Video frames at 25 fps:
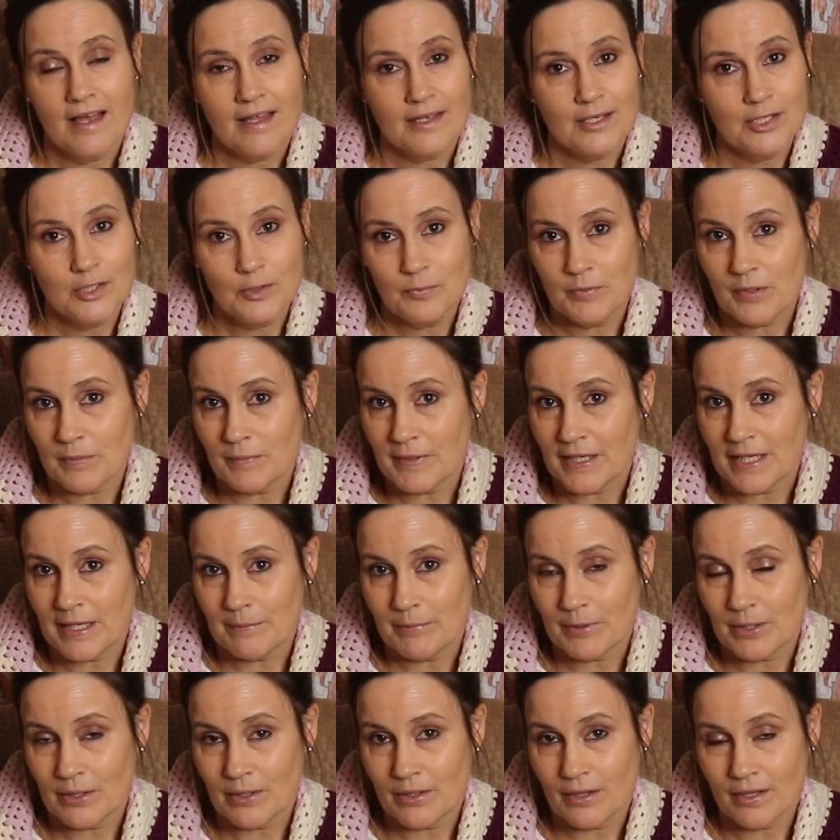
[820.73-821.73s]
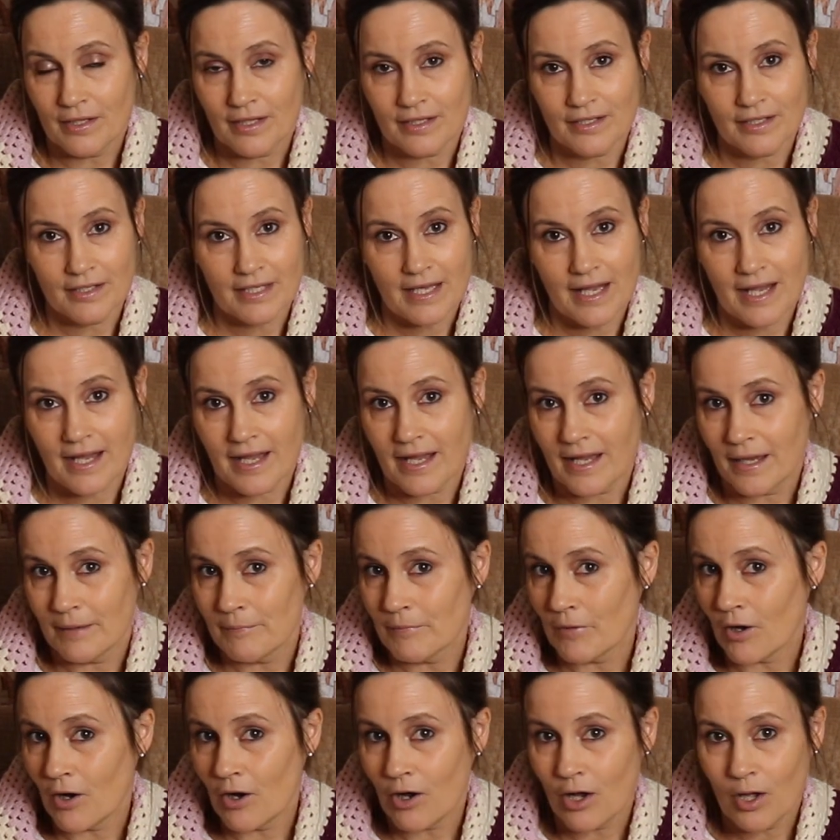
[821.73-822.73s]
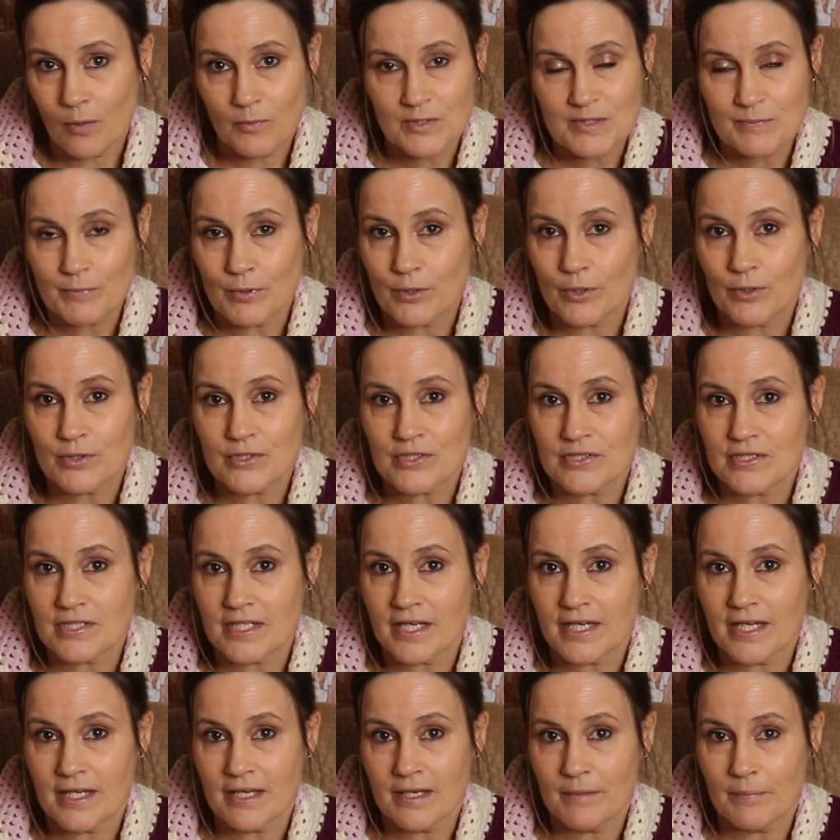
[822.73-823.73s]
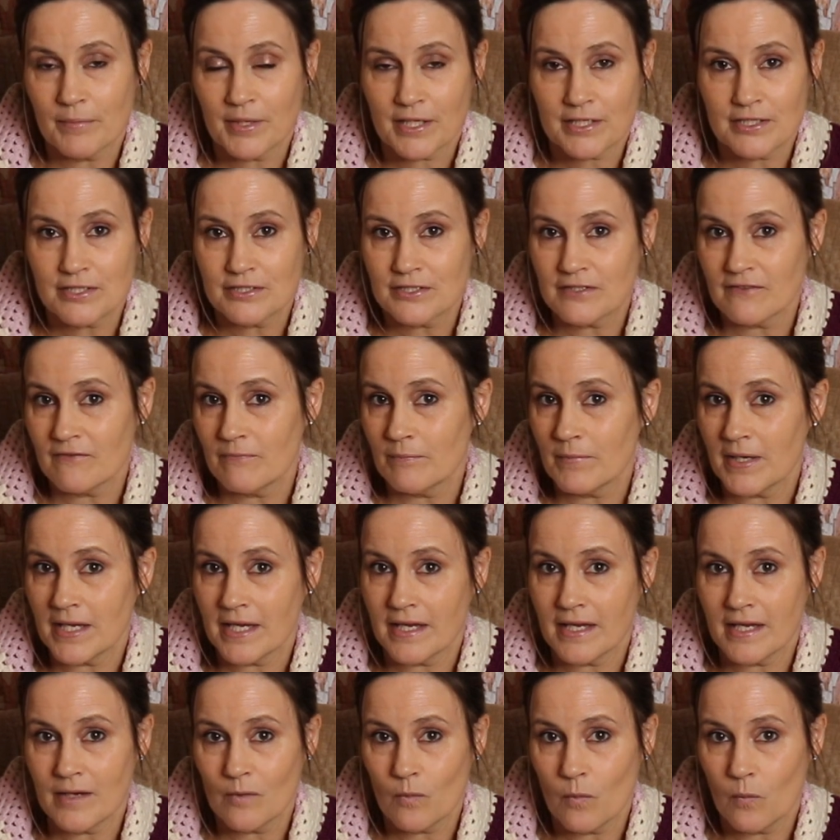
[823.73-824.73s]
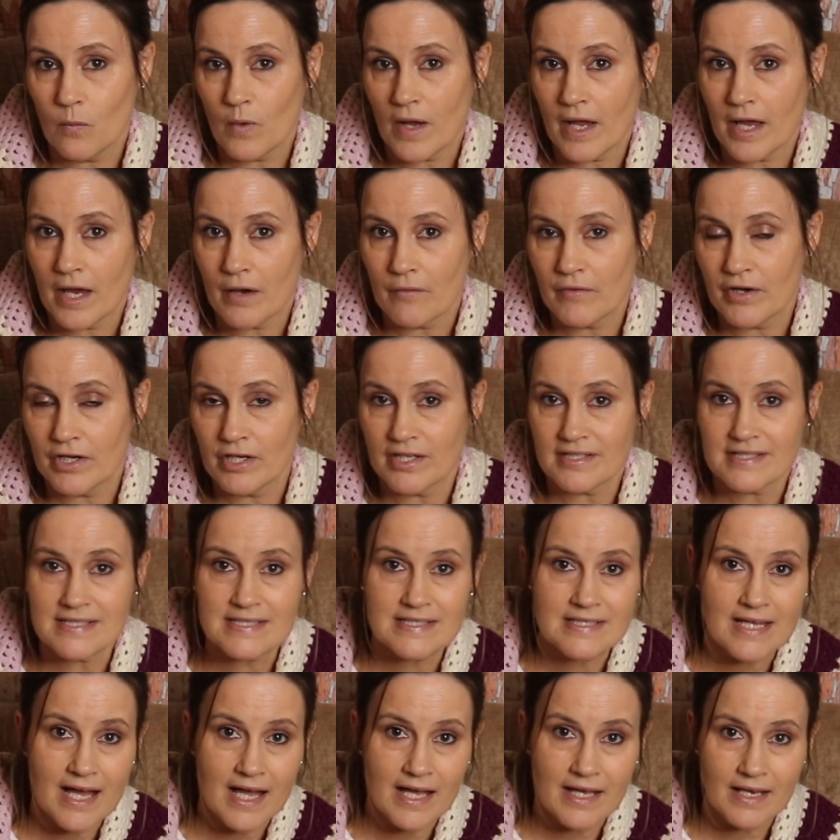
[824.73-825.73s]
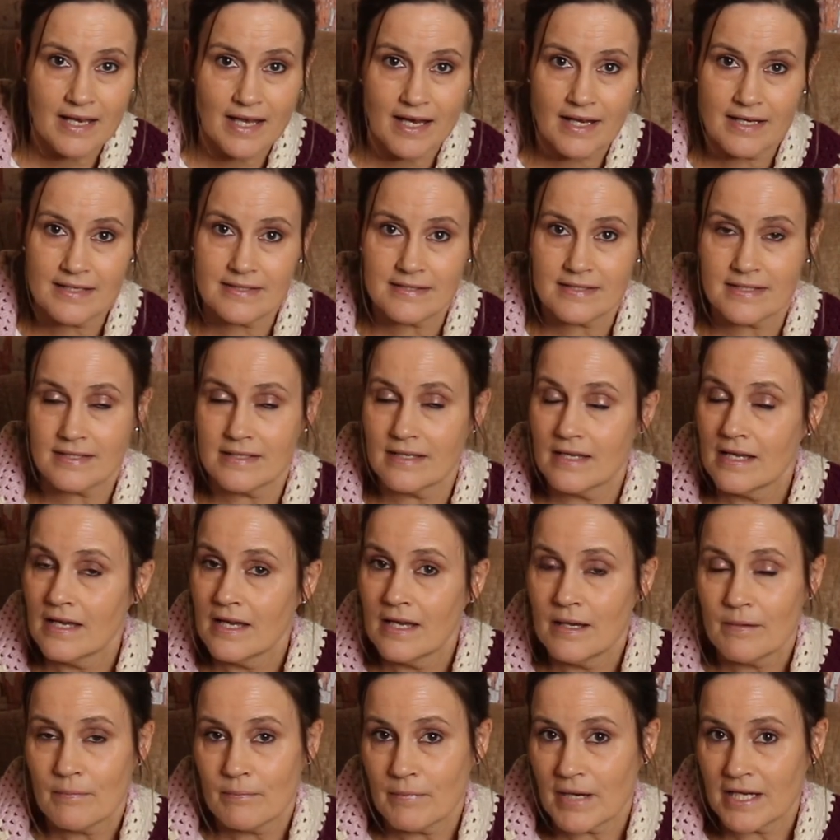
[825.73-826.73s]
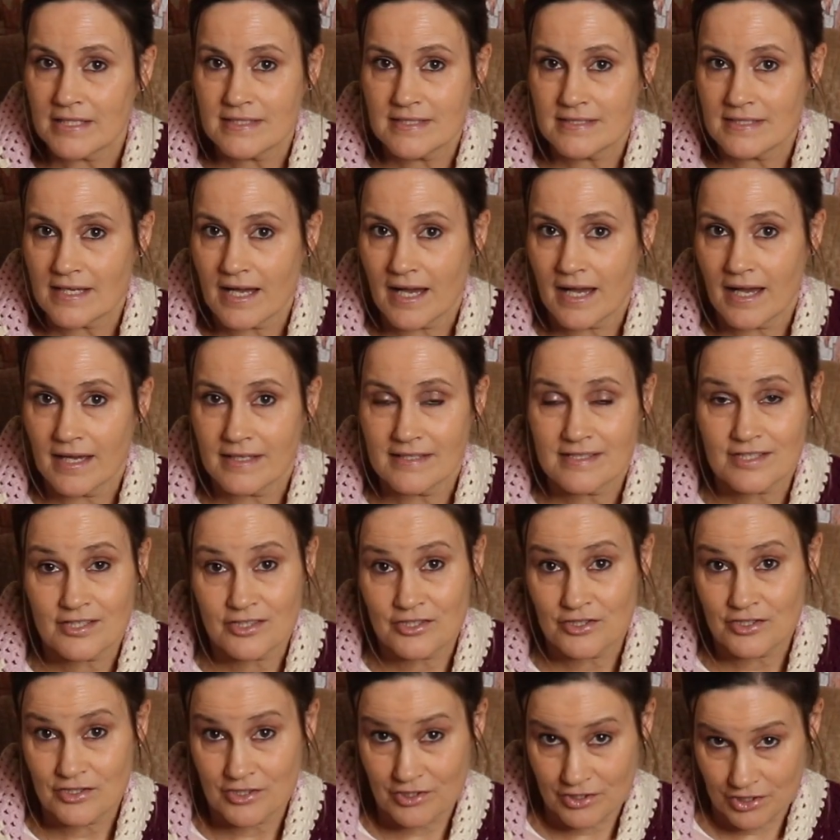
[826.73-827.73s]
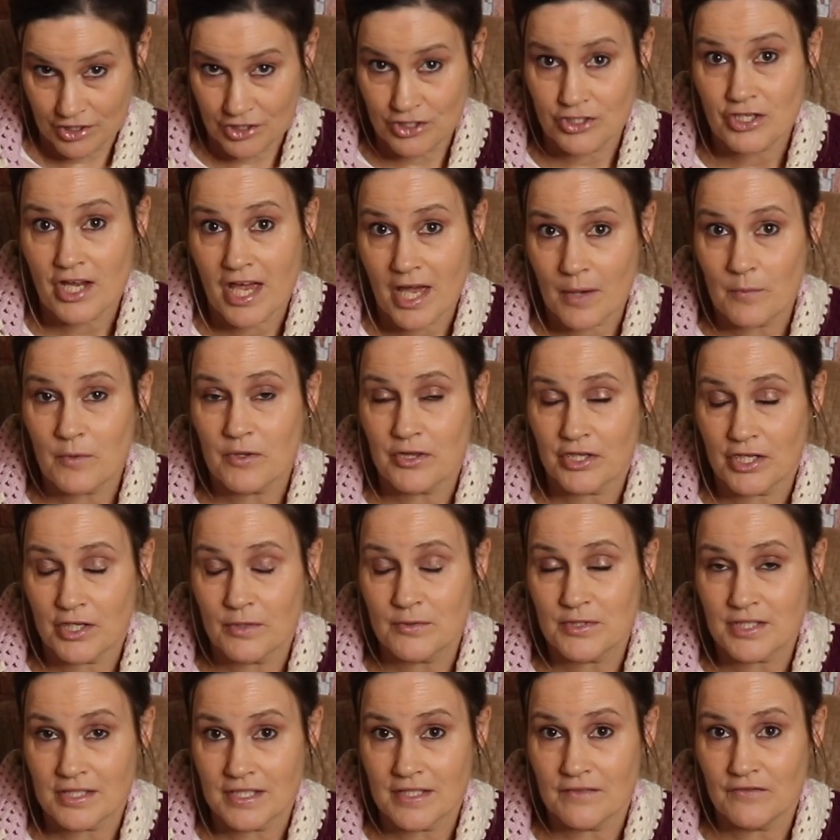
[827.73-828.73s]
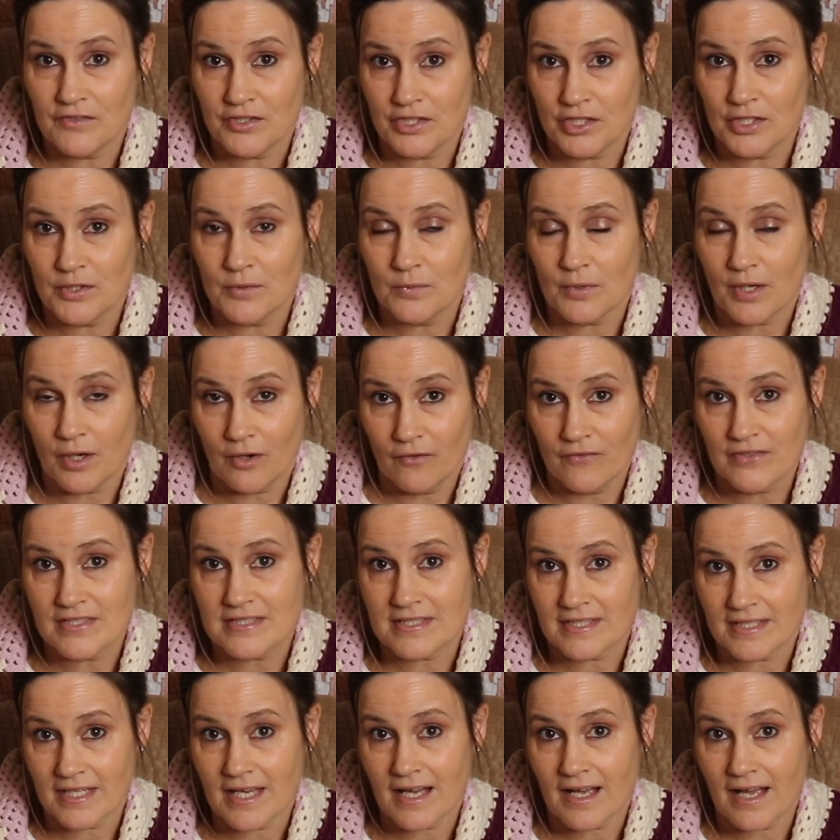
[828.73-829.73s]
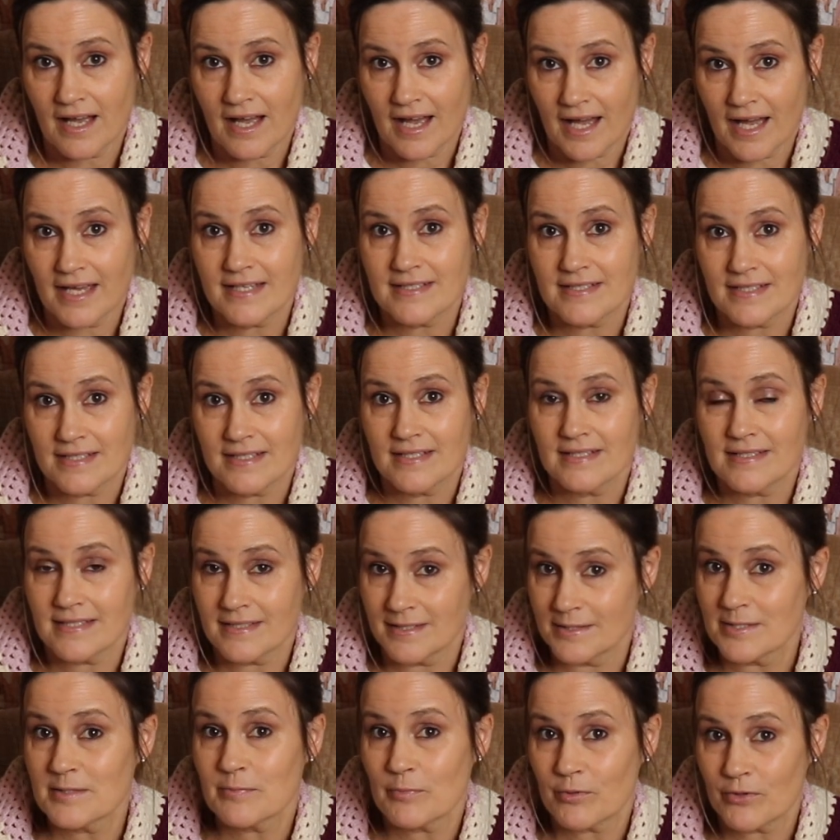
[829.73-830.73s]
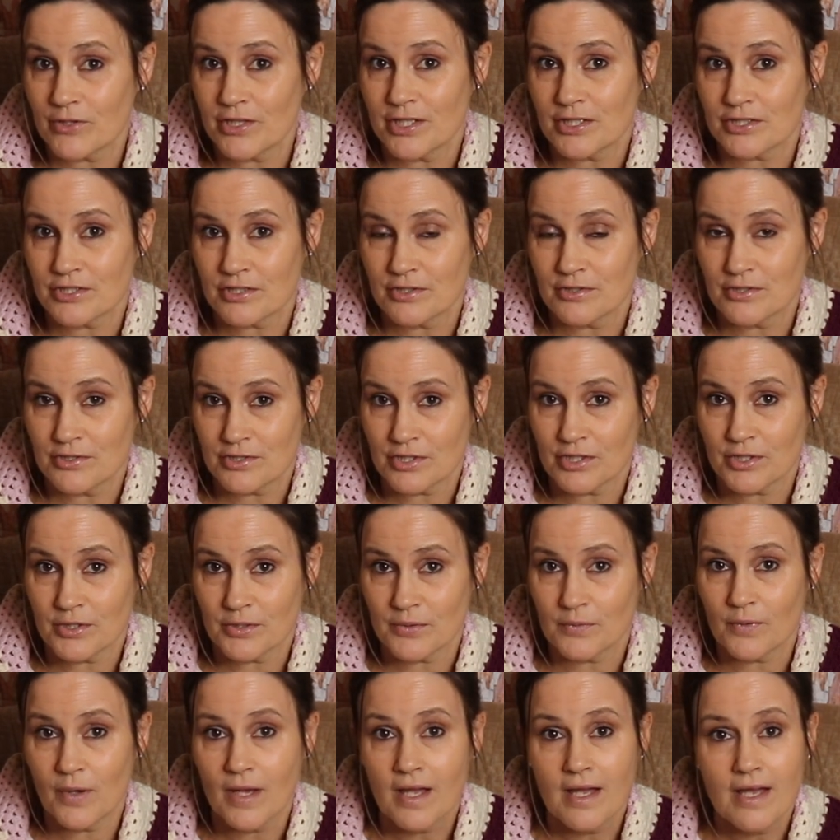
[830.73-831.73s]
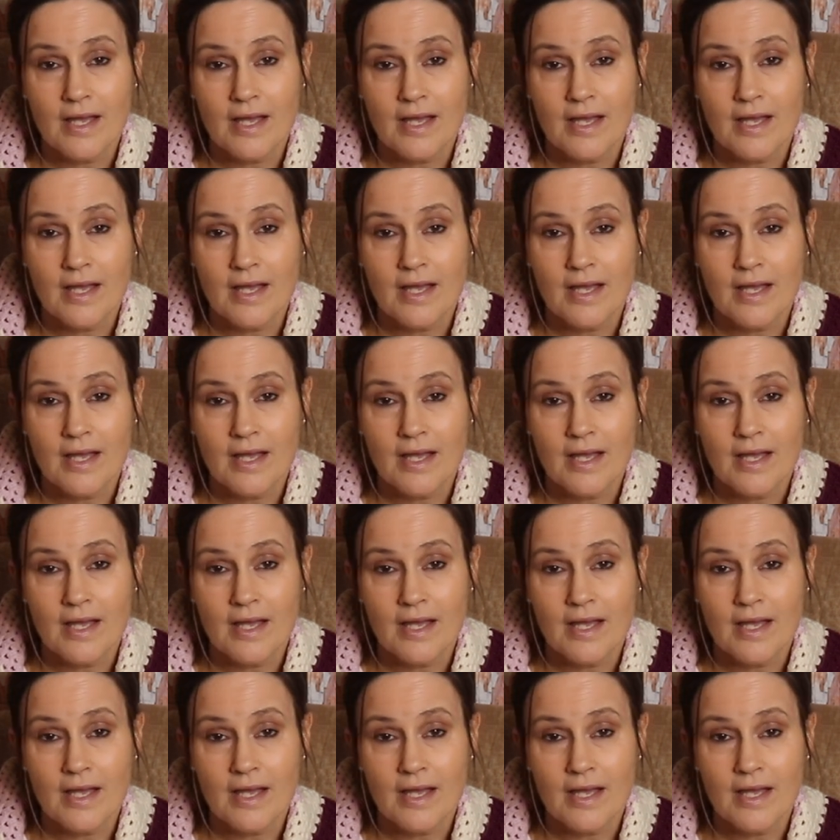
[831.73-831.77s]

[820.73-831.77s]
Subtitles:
Loopy Mabel, I'm always posting pictures of me wearing and stylising my designs to share with you, to give you obviously ideas and inspiration too.